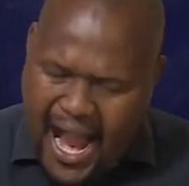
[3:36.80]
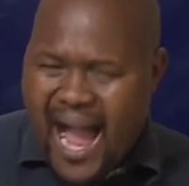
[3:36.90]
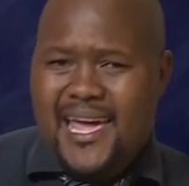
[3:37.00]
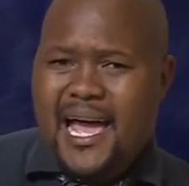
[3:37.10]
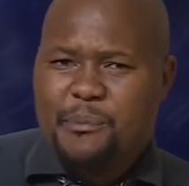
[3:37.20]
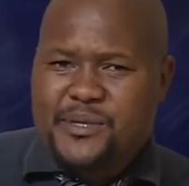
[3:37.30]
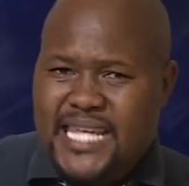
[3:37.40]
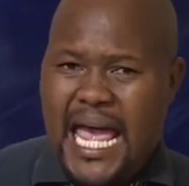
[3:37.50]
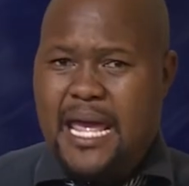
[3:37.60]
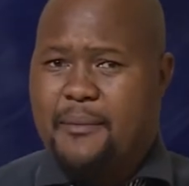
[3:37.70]
I am
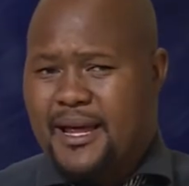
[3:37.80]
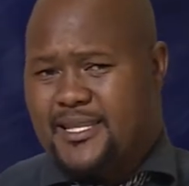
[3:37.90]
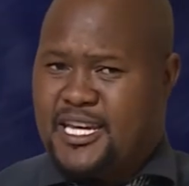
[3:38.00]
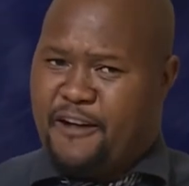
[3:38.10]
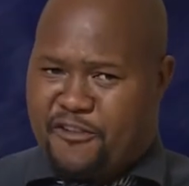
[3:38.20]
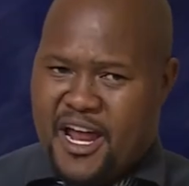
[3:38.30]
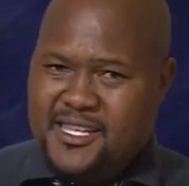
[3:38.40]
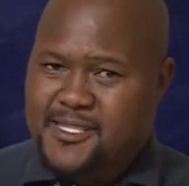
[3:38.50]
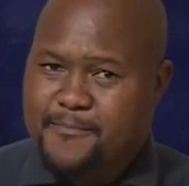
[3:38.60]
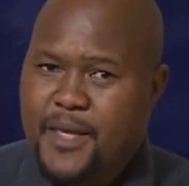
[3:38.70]
saying, my dear
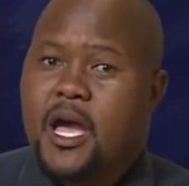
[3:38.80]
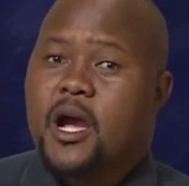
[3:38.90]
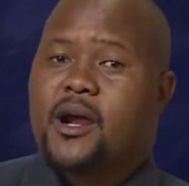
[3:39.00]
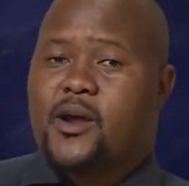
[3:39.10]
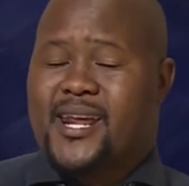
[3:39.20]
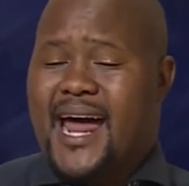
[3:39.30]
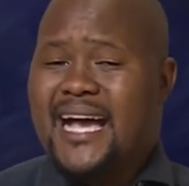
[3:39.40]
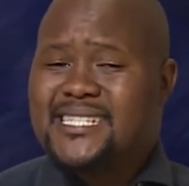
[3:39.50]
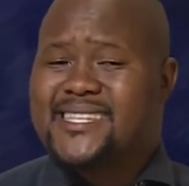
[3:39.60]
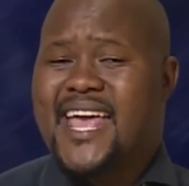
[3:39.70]
friends,
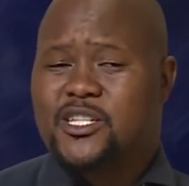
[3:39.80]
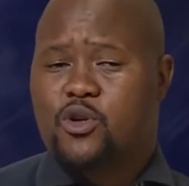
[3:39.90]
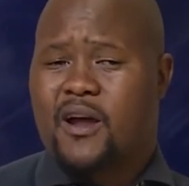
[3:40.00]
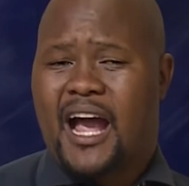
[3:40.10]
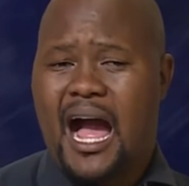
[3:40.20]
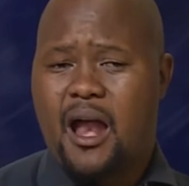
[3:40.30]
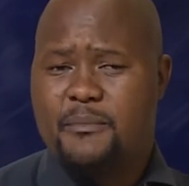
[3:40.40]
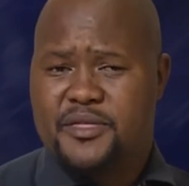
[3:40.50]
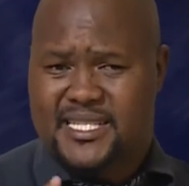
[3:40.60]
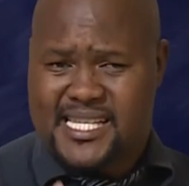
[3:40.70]
Christ had to
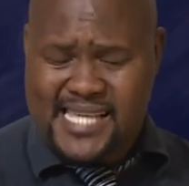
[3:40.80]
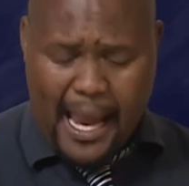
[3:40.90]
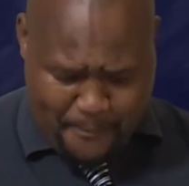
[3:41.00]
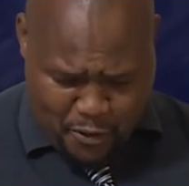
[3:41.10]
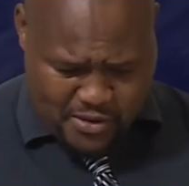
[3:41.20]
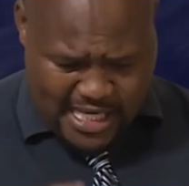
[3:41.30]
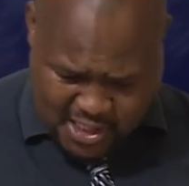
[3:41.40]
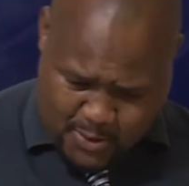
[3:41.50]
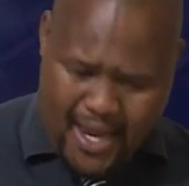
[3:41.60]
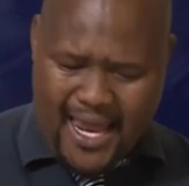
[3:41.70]
calm the disciples
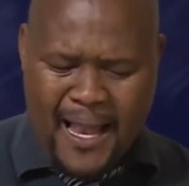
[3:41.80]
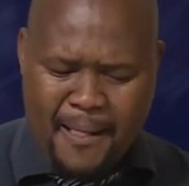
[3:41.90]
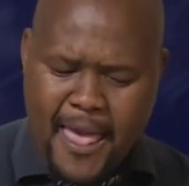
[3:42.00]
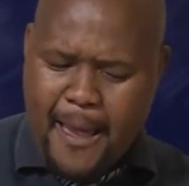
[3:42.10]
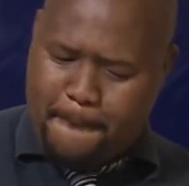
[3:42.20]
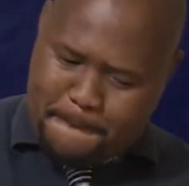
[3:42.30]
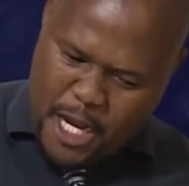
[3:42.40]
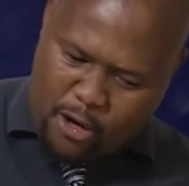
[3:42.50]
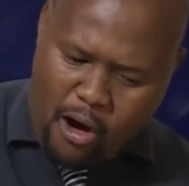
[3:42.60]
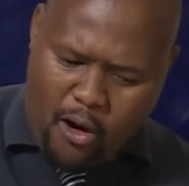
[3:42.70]
as well,
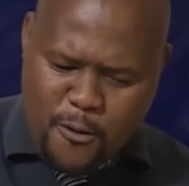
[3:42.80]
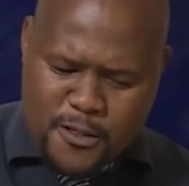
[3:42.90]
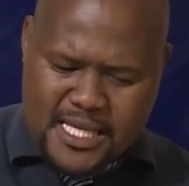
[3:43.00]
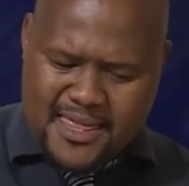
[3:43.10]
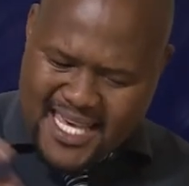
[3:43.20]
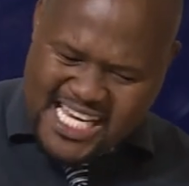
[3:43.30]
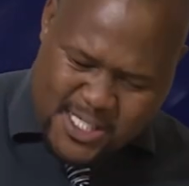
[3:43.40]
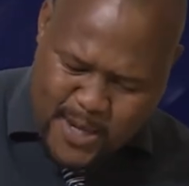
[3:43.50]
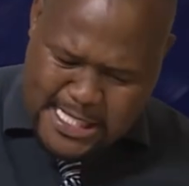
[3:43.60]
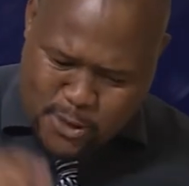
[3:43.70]
because
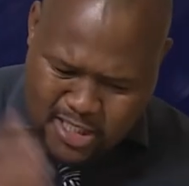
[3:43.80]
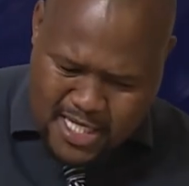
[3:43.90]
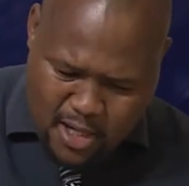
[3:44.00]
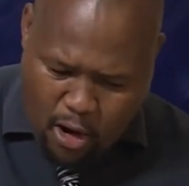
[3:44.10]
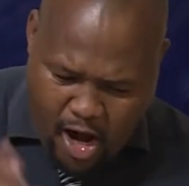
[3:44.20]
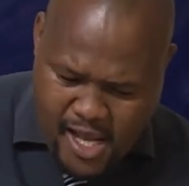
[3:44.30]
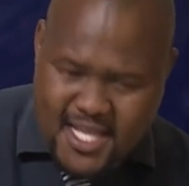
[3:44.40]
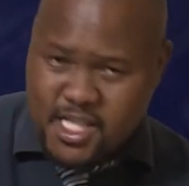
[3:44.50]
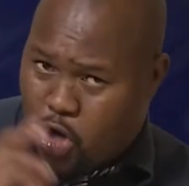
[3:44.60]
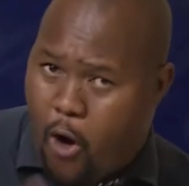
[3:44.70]
this was not the
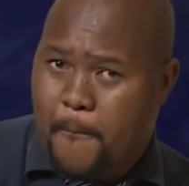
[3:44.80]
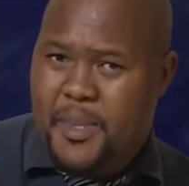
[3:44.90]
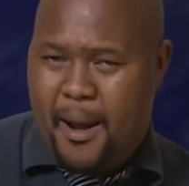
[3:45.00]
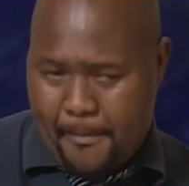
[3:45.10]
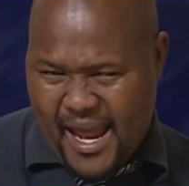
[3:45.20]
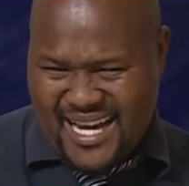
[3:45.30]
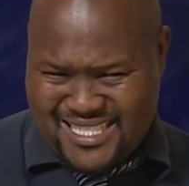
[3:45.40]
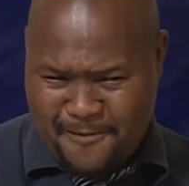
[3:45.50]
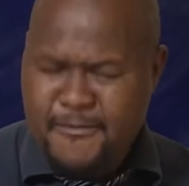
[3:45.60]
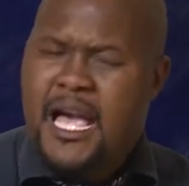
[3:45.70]
only storm they
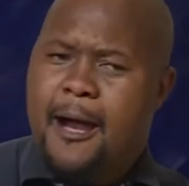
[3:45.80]
met.